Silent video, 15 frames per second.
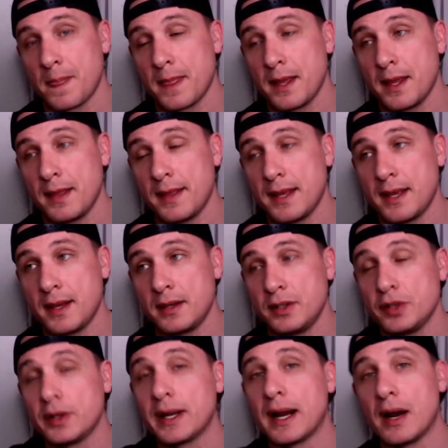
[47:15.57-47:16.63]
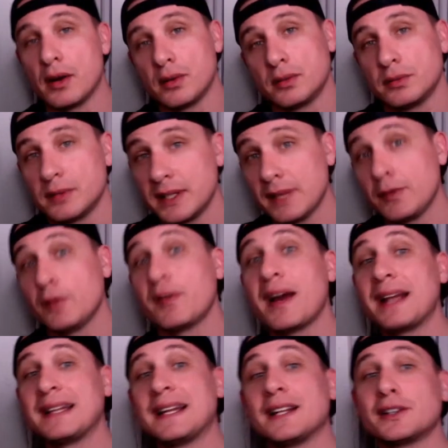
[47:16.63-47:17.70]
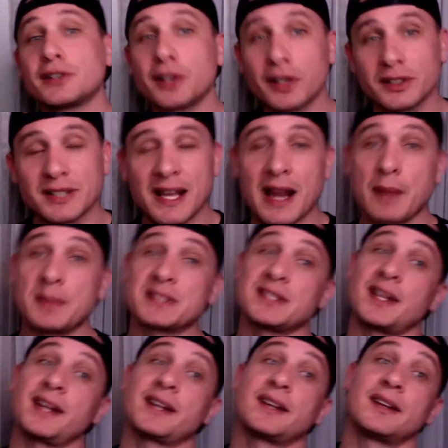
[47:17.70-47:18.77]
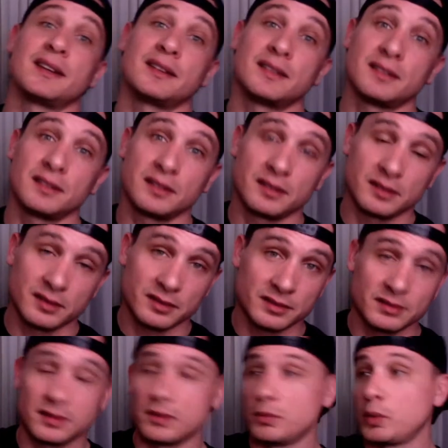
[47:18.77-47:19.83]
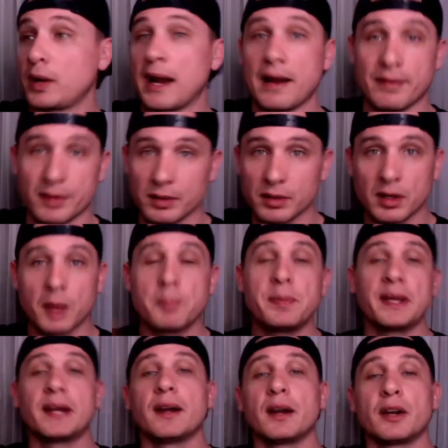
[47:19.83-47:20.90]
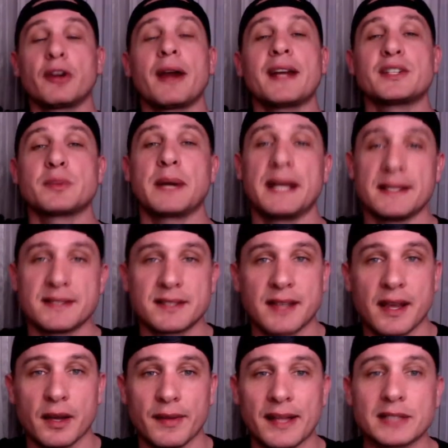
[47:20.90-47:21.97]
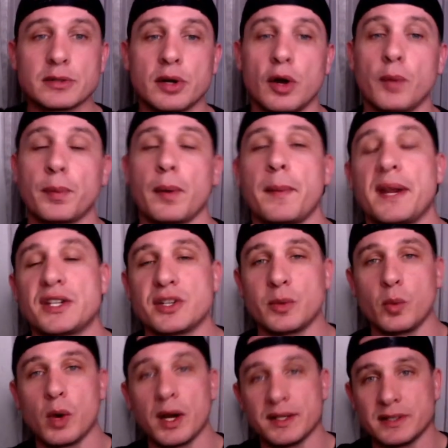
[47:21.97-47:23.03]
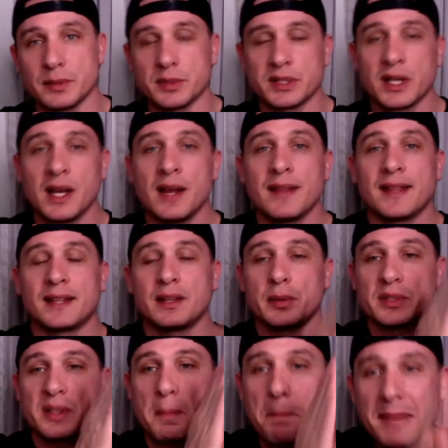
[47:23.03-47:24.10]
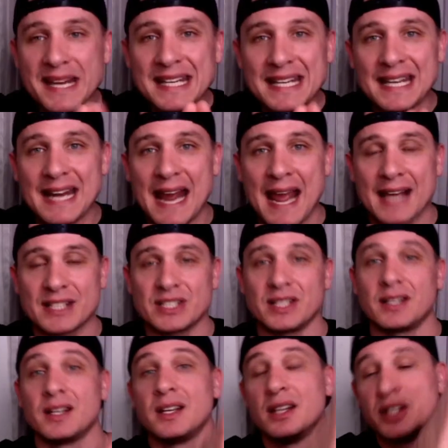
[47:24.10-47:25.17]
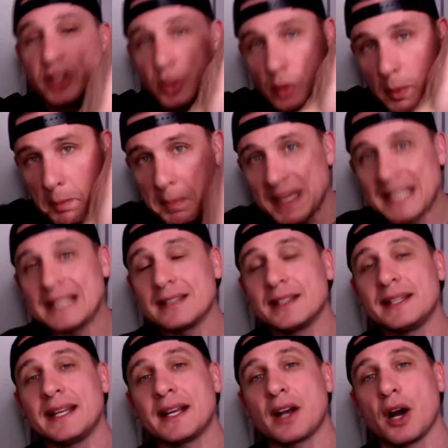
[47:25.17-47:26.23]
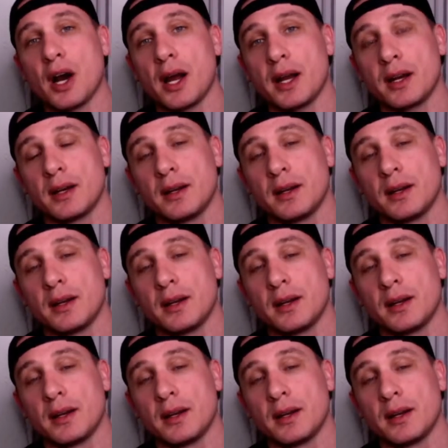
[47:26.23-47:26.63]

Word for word: And then you get out. And if you violate a third time, it's like whatever, a bigger graduated scale. That's what Hope Probation was. It was that there was immediate action. You immediately get caught.